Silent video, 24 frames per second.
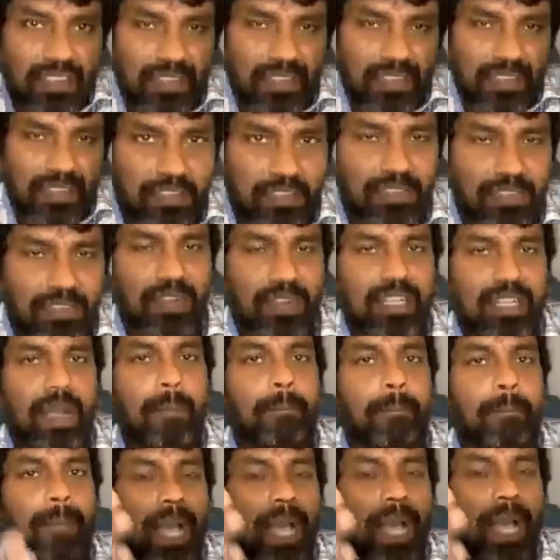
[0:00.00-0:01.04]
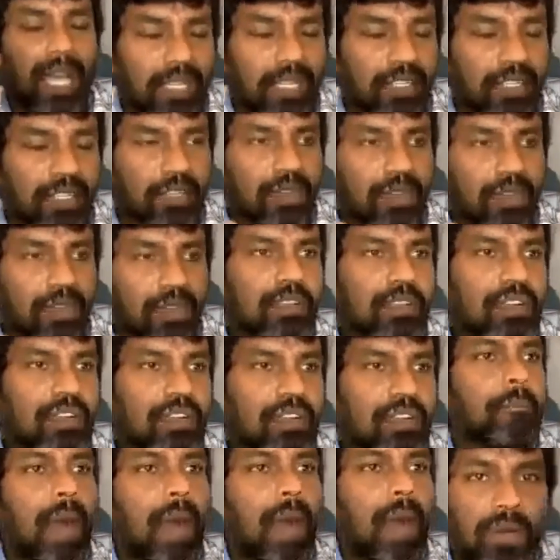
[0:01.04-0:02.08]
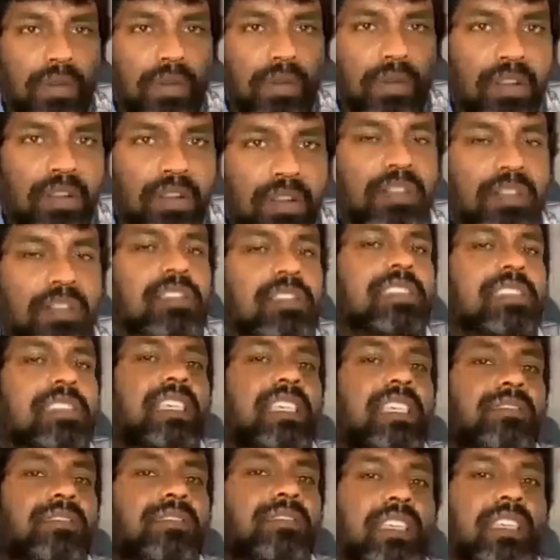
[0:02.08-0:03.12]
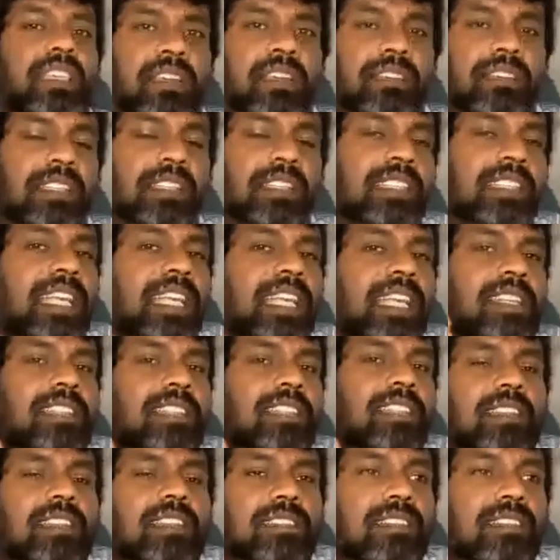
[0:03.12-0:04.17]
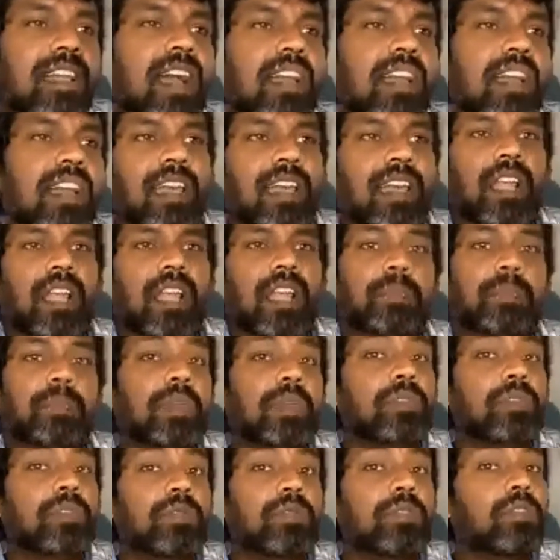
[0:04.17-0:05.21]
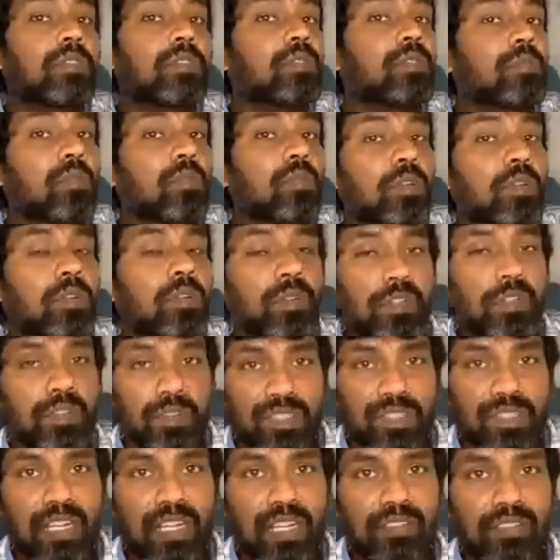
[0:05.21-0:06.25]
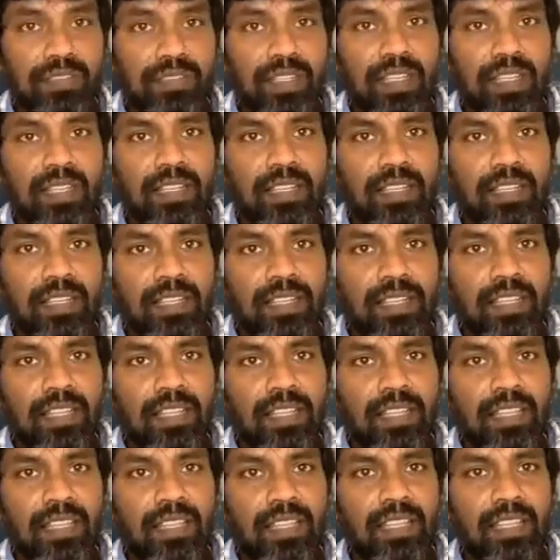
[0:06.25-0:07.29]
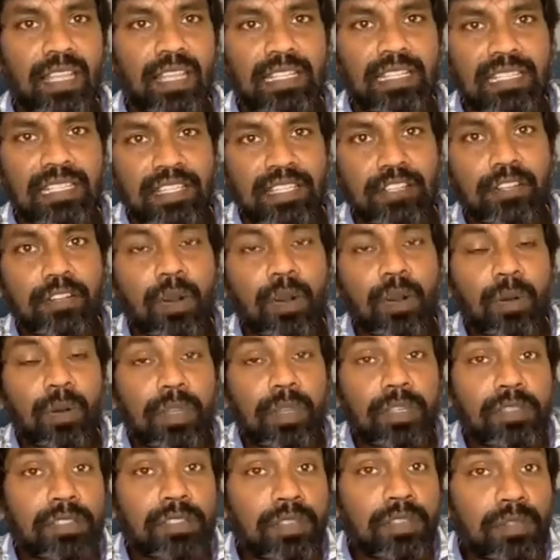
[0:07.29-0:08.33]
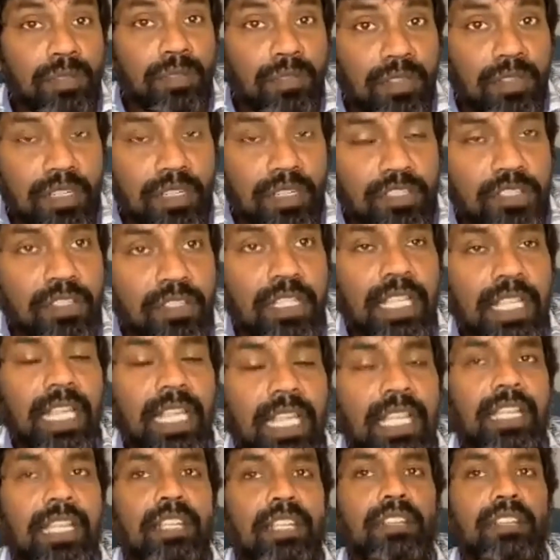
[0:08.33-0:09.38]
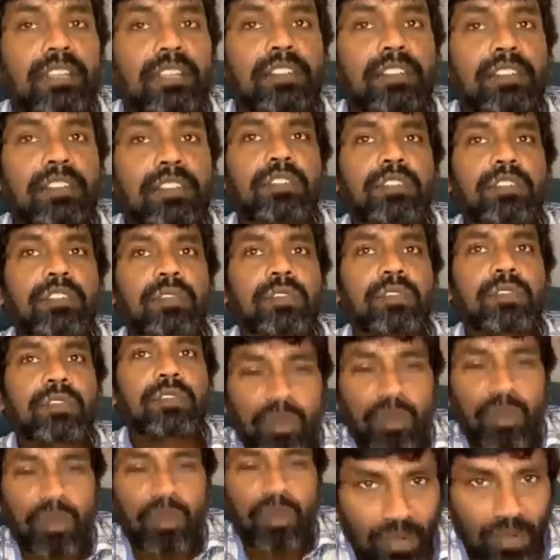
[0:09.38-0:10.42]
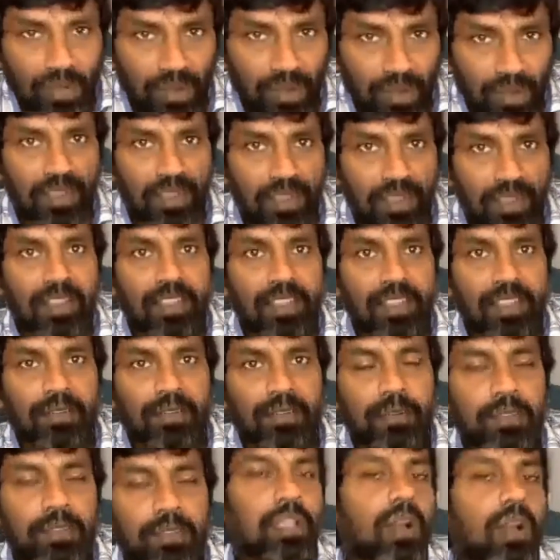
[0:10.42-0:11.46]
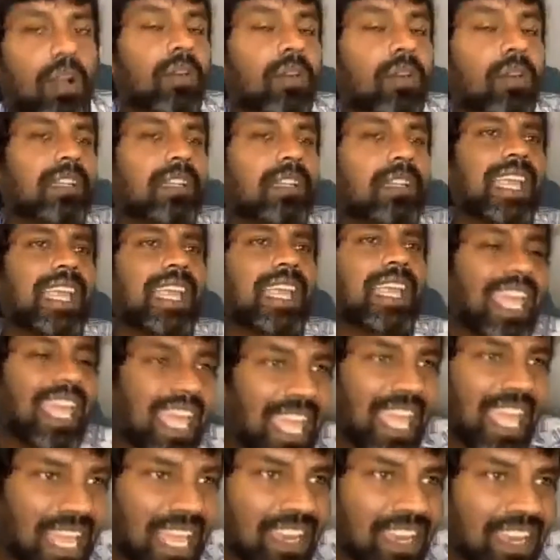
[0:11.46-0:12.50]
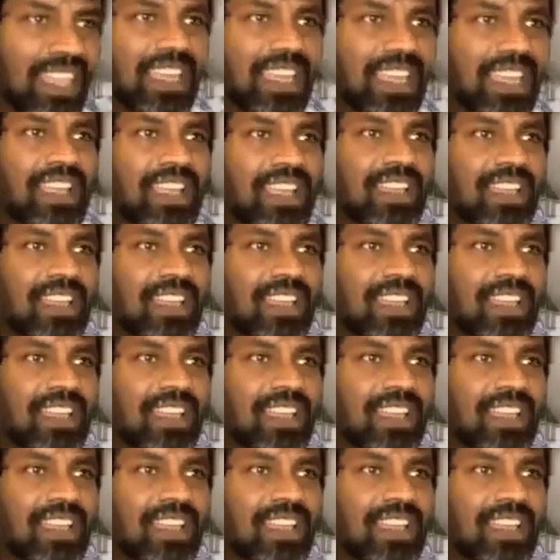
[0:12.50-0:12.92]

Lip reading: You're compounding or receiving the things that is not helping you to motivate yourself. It's getting into your soul without any